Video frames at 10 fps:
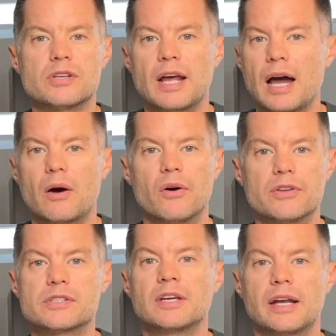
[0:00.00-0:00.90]
an hour,
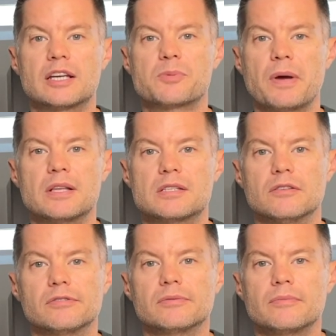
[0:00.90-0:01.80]
this can get
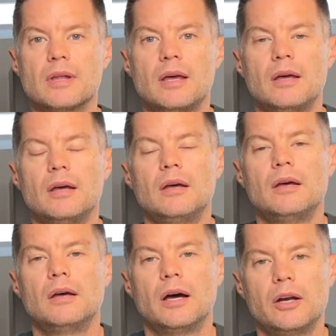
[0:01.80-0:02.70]
expensive.
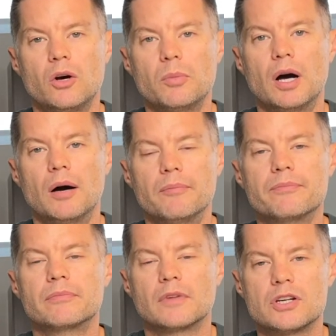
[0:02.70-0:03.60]
I know,
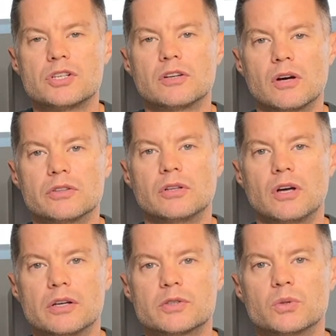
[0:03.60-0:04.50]
mom, I should have gone to
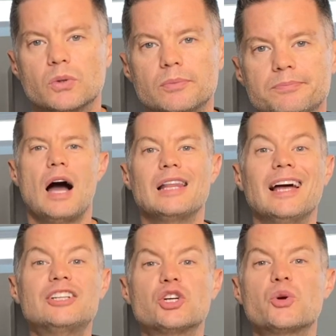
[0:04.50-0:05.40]
law school. I
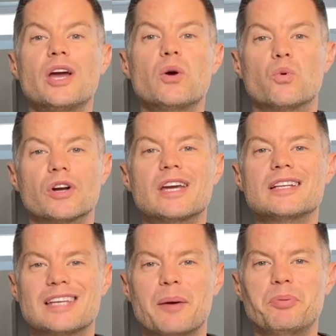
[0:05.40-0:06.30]
like to create a
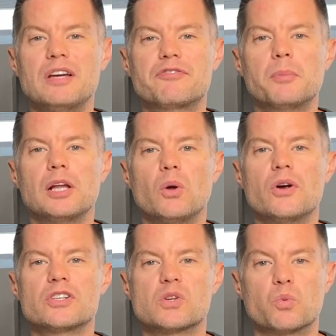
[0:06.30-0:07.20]
working template for my
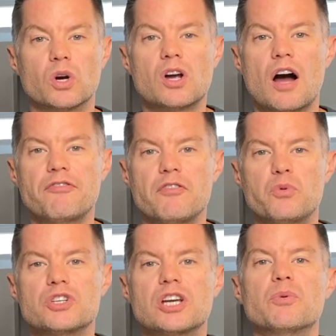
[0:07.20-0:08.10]
lawyers to work off of,
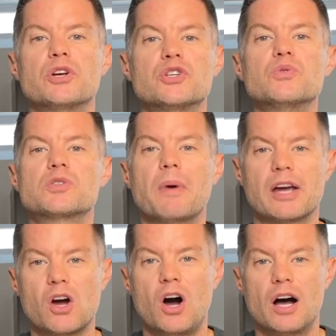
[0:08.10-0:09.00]
which can reduce my
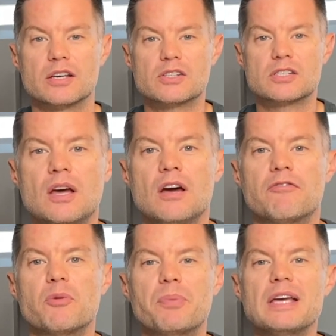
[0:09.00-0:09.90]
costs.
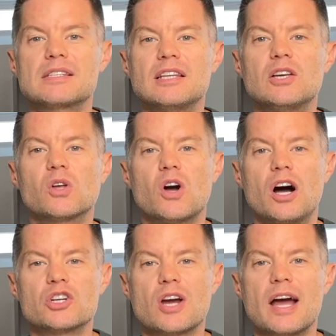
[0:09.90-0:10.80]
For base legal
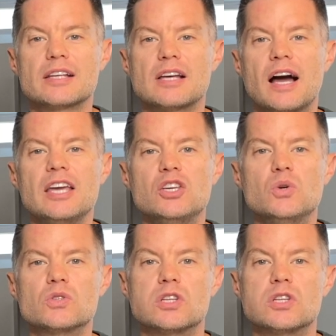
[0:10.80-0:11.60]
contracts, I use